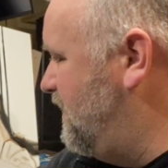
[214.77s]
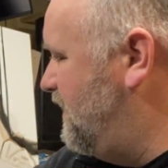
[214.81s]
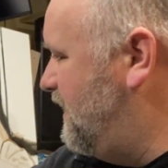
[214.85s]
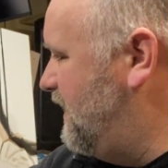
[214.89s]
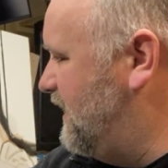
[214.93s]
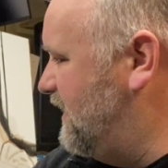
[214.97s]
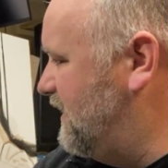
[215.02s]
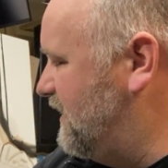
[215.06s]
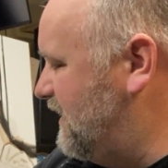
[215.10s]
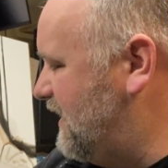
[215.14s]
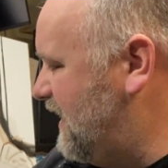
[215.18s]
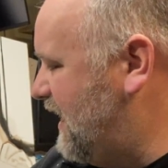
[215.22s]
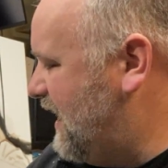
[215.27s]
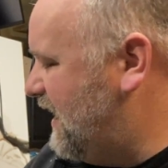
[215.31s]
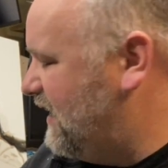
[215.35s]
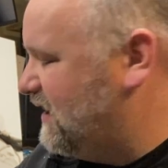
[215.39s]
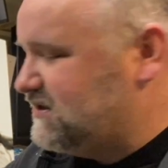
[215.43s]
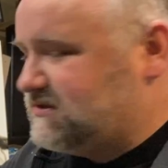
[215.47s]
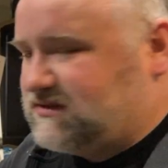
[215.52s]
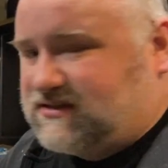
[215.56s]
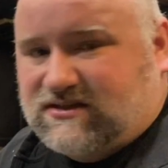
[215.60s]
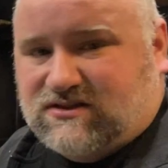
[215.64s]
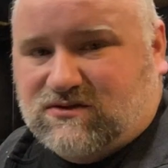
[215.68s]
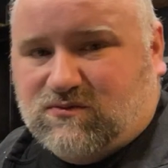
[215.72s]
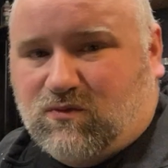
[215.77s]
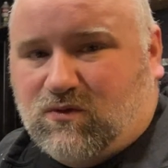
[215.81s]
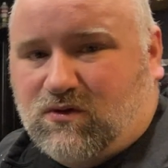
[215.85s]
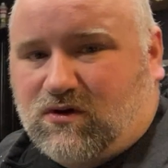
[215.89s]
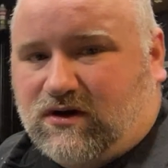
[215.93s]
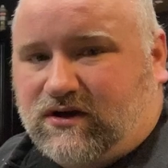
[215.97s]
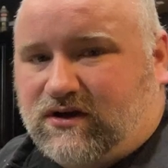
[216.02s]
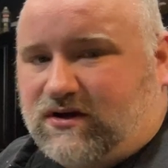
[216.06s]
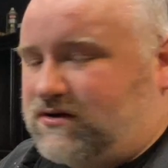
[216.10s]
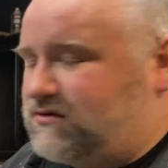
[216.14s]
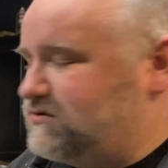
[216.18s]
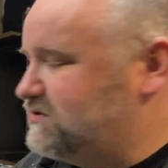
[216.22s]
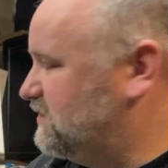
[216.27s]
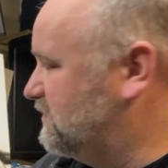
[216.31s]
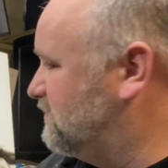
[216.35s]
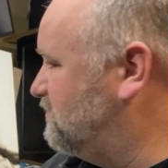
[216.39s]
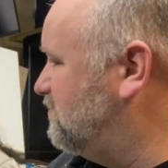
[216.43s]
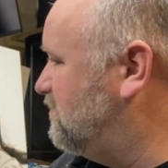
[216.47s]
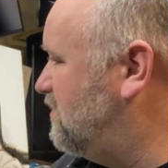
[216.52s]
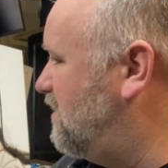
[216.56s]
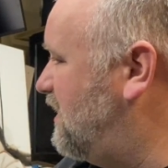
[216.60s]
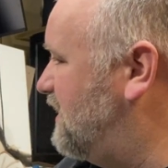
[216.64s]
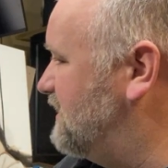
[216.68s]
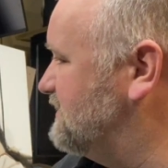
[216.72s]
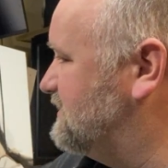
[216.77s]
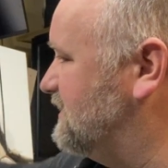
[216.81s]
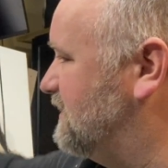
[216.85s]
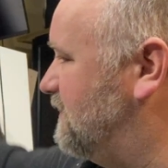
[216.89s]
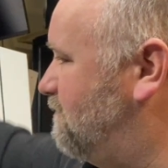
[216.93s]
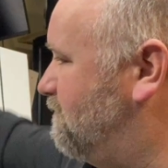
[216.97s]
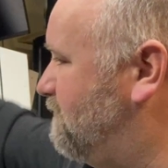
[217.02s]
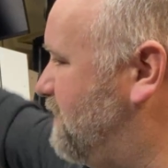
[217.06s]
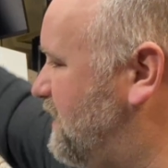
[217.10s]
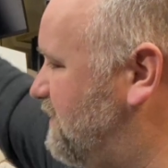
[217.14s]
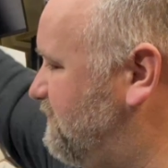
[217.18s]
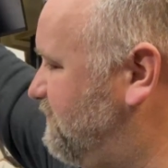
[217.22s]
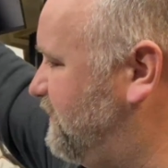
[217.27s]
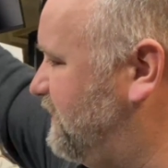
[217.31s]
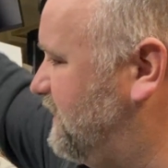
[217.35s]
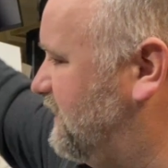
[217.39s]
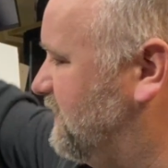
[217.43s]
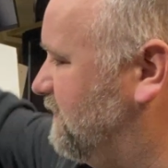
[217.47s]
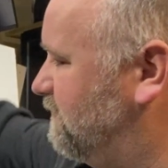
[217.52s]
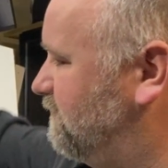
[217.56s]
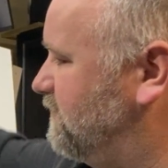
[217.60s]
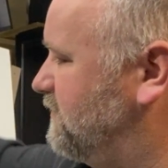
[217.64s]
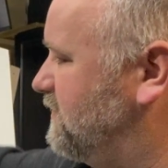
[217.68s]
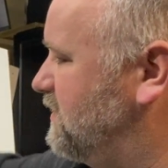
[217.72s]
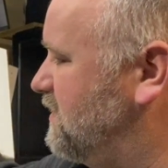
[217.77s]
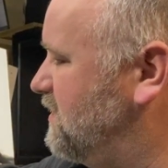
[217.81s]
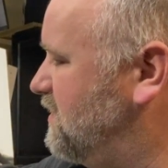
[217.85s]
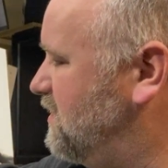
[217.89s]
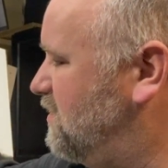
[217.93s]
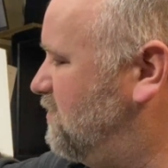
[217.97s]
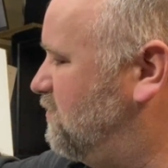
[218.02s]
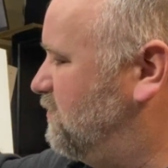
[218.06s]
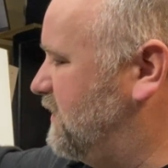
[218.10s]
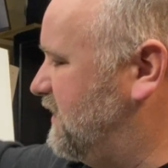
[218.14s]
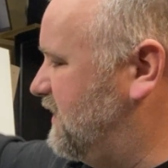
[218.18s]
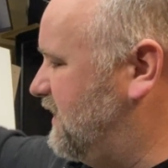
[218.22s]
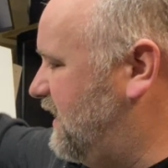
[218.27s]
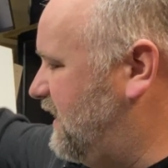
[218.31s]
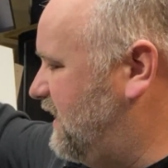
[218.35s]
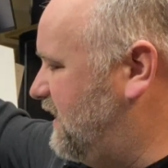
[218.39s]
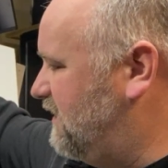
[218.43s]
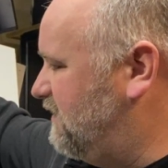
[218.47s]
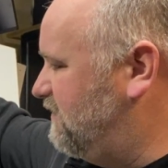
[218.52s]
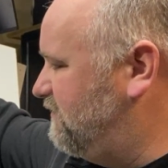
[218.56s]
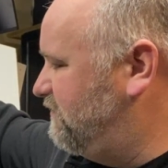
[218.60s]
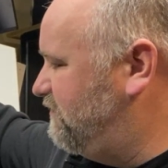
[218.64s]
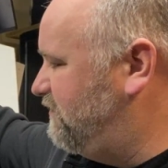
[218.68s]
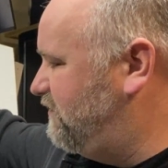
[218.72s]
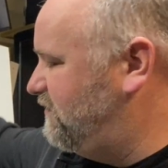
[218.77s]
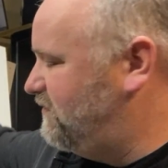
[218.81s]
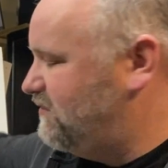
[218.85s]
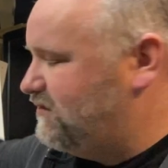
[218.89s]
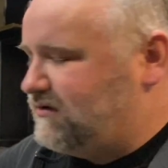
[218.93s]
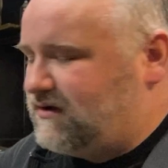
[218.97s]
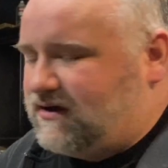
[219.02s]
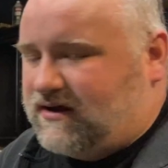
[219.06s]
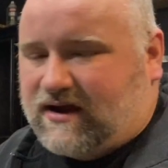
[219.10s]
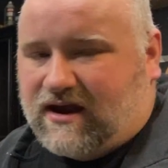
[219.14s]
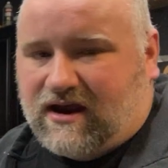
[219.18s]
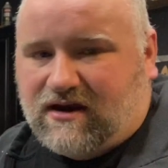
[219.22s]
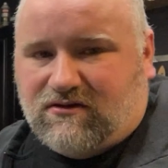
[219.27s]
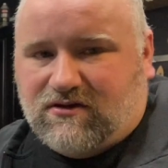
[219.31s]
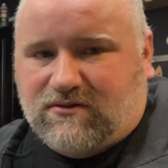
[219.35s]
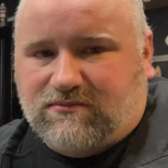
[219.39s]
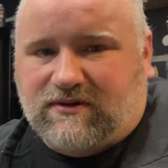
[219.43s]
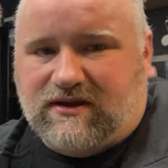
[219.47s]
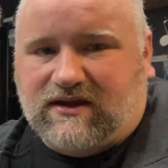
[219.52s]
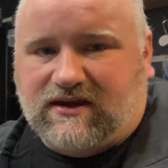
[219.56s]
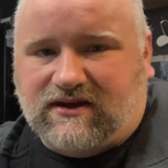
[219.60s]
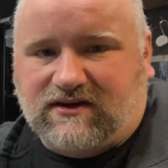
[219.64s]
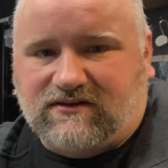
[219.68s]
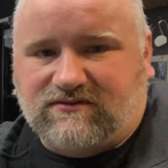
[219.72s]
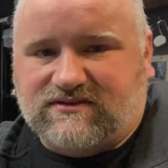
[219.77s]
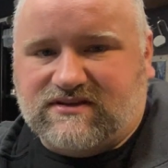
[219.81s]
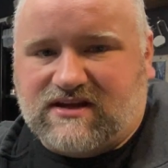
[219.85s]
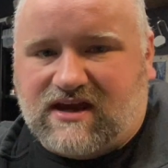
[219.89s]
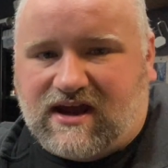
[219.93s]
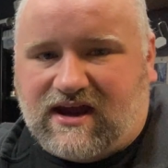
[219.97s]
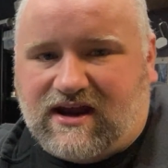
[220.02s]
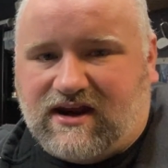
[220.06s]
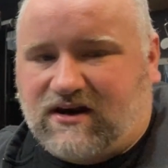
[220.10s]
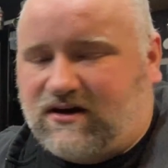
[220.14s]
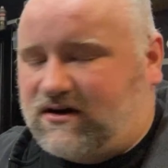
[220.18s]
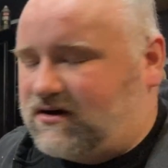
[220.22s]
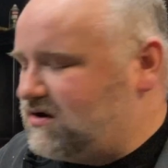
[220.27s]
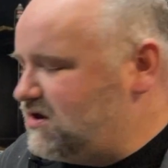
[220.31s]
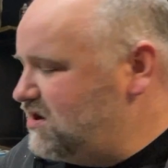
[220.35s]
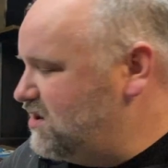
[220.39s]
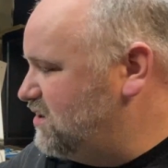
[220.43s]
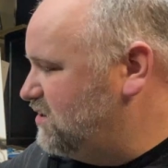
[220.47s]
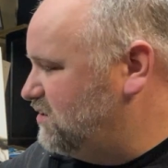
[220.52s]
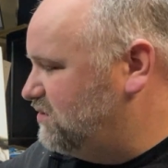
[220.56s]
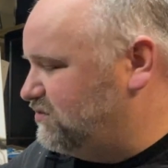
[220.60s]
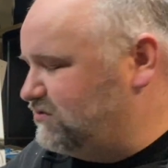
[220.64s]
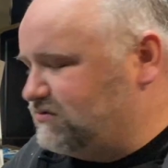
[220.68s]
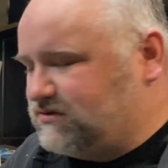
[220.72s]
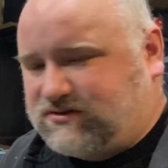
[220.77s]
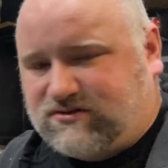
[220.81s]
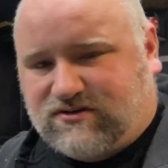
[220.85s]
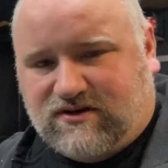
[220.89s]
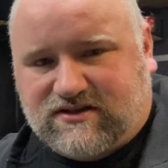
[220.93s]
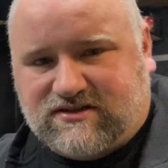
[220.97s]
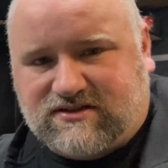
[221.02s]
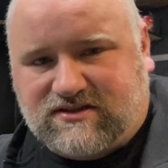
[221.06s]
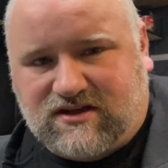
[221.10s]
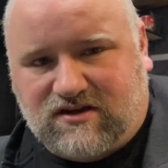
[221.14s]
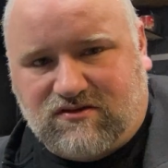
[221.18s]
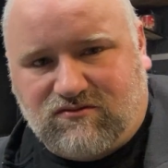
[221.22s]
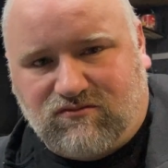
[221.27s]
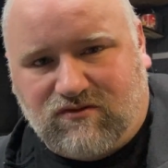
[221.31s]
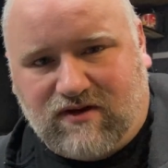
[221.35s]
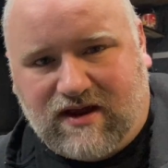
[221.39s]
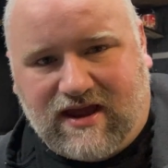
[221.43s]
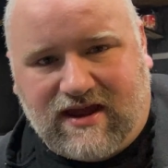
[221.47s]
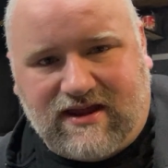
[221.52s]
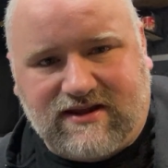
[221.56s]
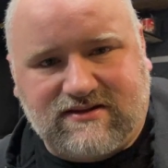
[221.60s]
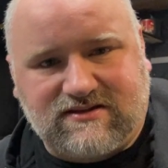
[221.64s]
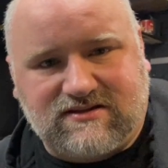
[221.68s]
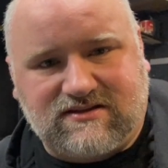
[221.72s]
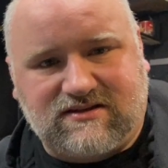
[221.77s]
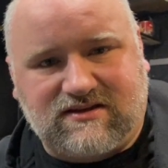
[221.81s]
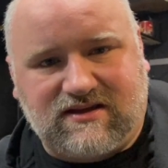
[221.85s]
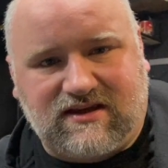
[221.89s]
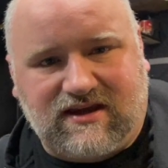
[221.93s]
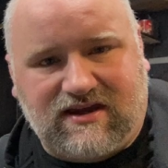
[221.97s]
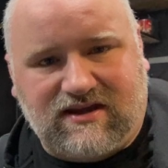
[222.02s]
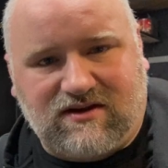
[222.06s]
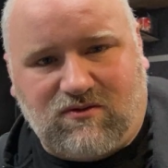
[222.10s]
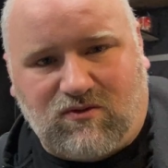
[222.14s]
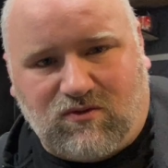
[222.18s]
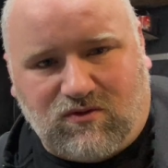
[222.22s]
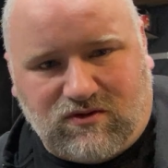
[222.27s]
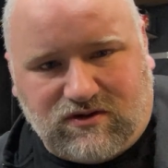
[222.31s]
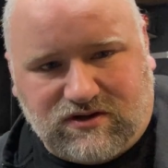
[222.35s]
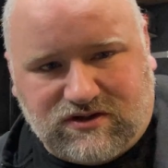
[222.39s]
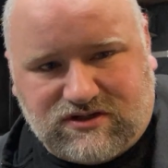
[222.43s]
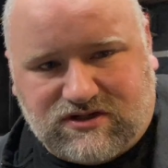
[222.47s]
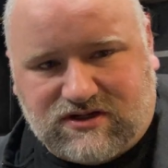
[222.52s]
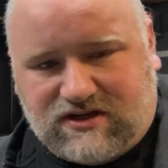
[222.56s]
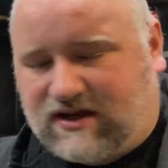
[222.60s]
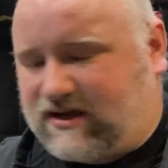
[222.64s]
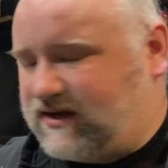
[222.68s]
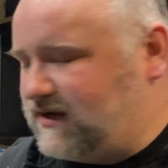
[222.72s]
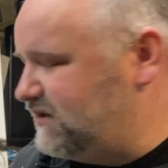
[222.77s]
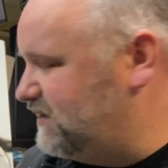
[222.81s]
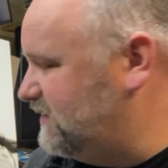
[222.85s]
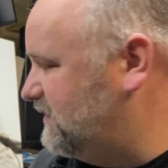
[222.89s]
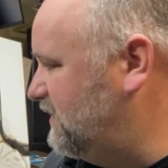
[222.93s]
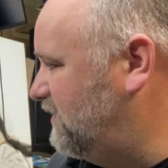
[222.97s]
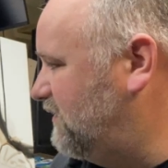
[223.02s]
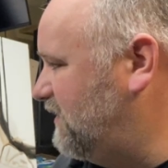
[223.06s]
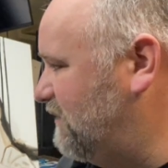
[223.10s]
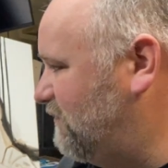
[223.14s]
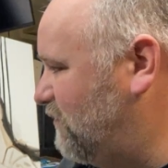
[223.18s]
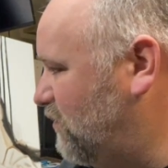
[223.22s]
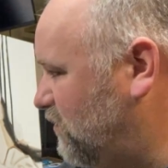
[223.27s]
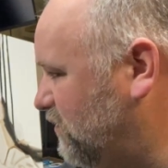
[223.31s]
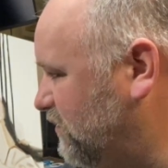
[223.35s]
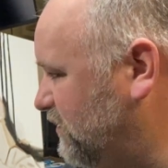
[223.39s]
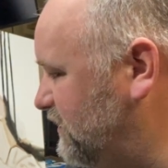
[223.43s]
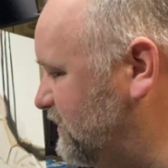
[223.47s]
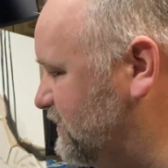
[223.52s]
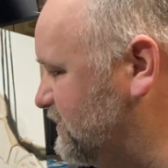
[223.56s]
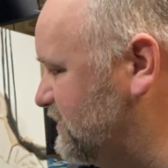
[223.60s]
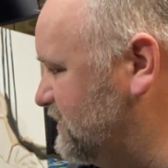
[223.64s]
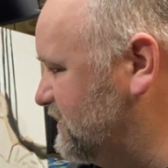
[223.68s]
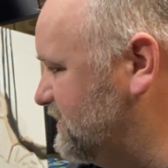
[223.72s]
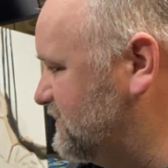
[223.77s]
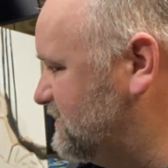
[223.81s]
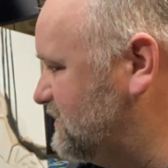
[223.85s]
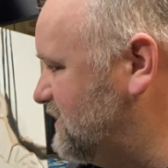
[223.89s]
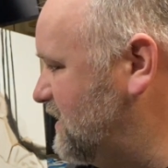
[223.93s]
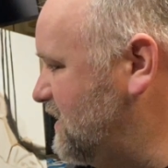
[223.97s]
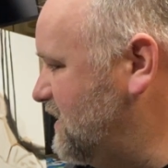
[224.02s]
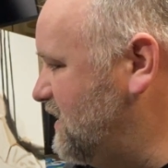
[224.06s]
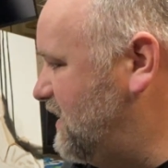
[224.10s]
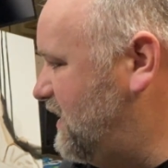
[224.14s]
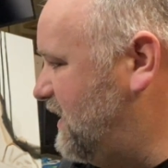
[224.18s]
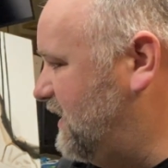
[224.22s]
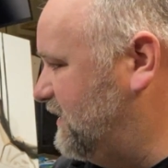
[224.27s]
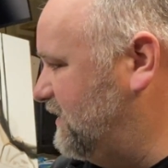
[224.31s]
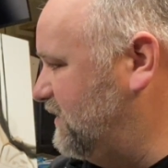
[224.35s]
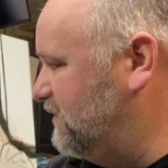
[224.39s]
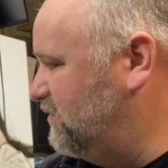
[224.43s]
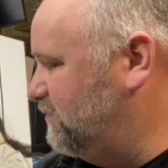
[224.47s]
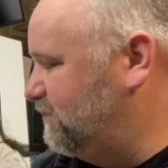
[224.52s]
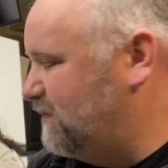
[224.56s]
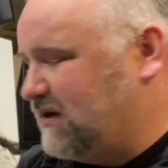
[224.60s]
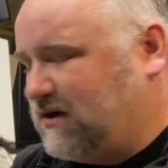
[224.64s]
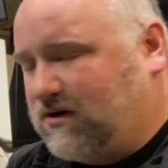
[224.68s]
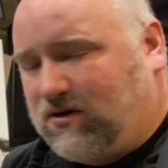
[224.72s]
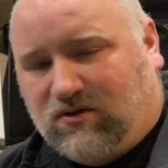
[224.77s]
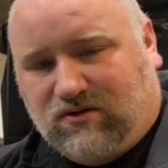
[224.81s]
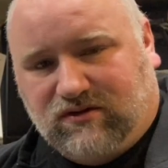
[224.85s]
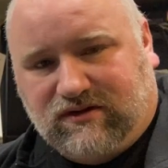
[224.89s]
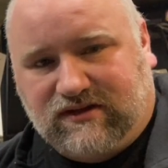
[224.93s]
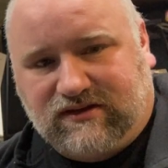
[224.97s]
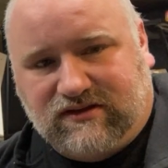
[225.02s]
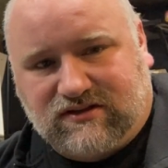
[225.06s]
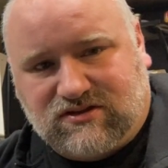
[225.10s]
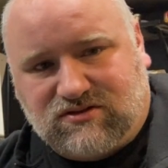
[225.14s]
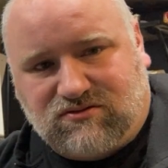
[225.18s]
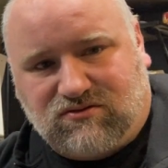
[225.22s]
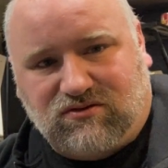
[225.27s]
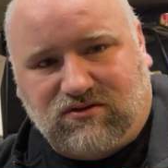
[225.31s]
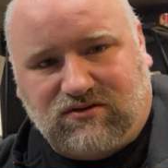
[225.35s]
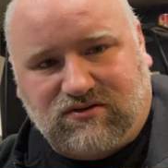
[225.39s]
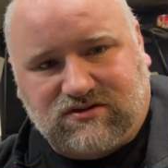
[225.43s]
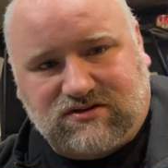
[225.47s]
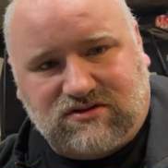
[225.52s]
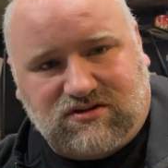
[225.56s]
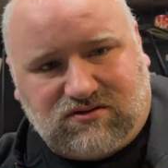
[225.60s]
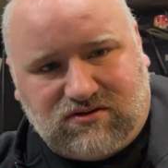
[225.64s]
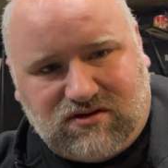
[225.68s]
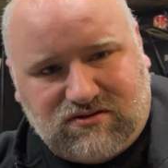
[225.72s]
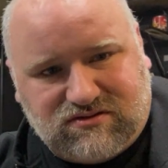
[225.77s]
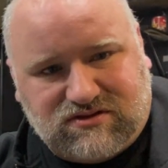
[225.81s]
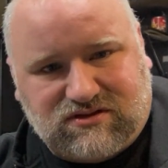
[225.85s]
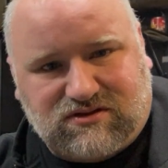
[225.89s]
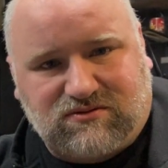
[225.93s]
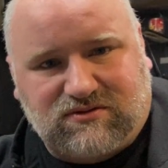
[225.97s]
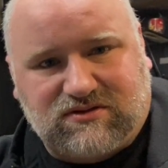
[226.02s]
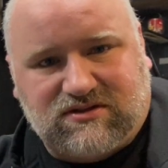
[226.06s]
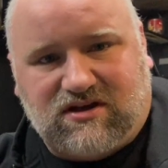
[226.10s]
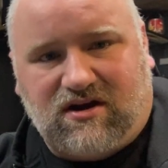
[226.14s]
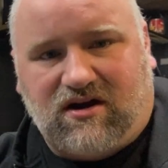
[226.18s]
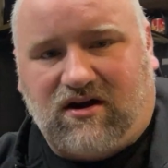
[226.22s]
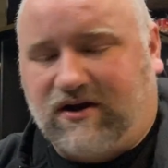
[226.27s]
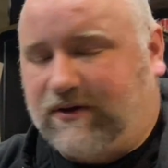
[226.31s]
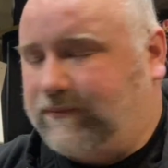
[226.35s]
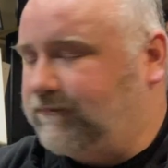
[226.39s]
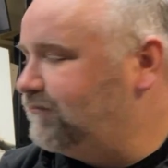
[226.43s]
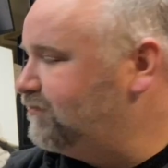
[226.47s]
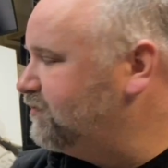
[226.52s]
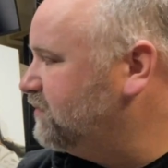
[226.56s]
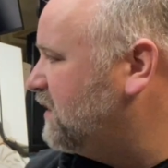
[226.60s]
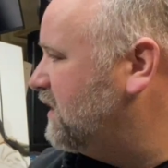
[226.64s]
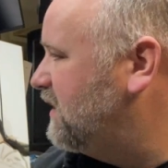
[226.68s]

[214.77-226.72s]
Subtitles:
And as his work goes across, above him, we have Hiram, king of Tyre, who's dressed in reds and orange, and he'll have oranges, and he'll be holding the scrolls close to his heart.